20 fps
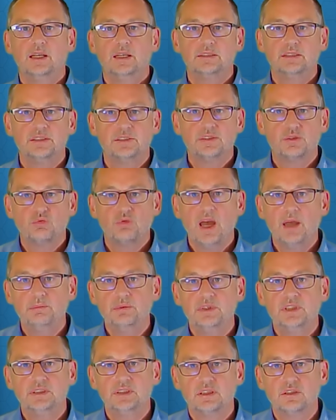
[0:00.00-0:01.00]

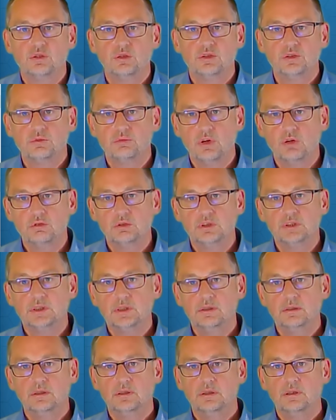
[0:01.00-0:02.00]
describing the control
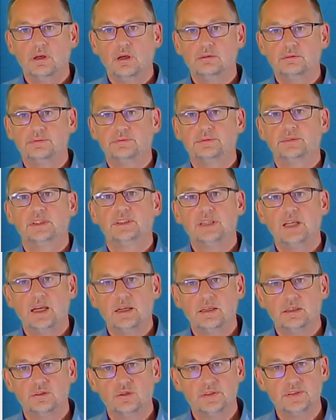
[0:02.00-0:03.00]
of the
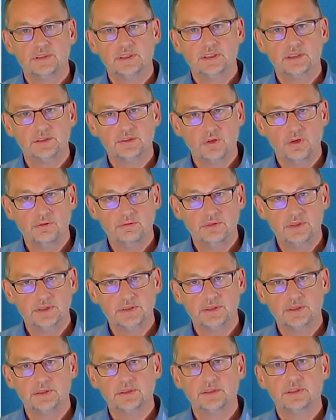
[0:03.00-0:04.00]
diagnostic
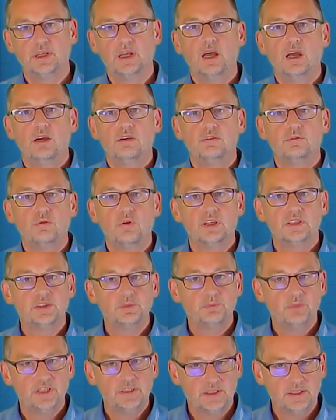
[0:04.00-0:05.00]
services for a
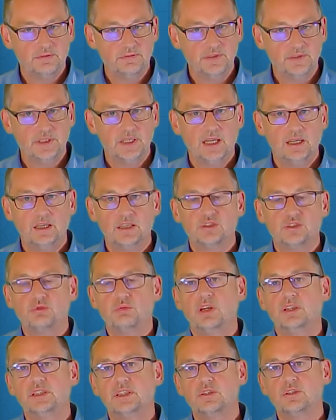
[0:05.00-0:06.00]
specific
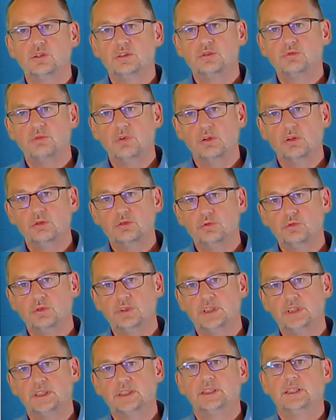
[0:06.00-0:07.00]
electronic control
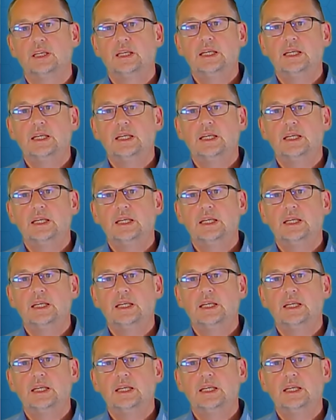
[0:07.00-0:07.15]
unit.